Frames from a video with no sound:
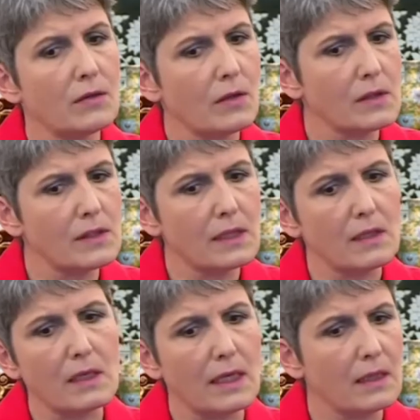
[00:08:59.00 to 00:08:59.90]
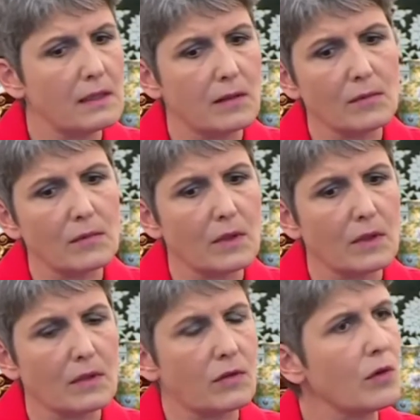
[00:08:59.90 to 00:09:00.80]
you consider like some
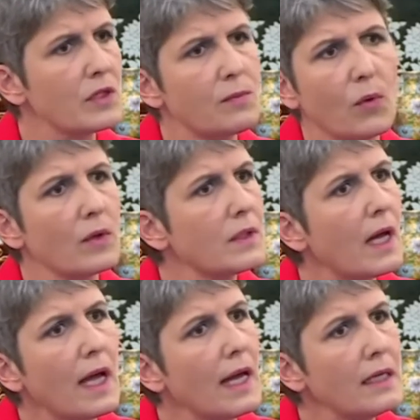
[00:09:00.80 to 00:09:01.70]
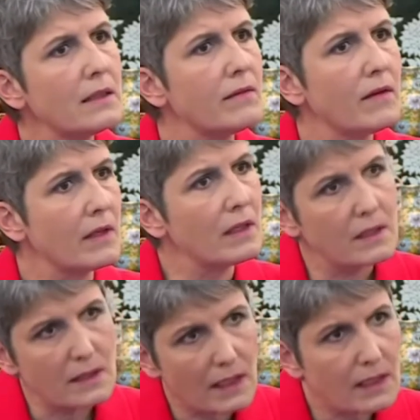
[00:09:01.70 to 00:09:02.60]
cross-border aid with
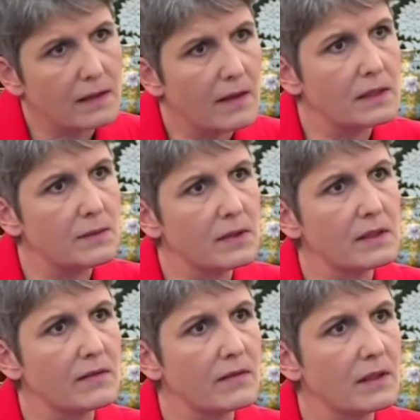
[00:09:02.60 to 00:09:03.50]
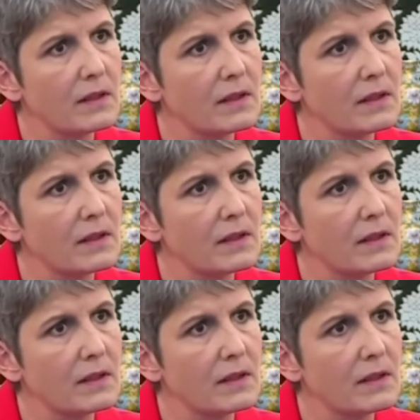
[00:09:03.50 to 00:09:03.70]
India in this specific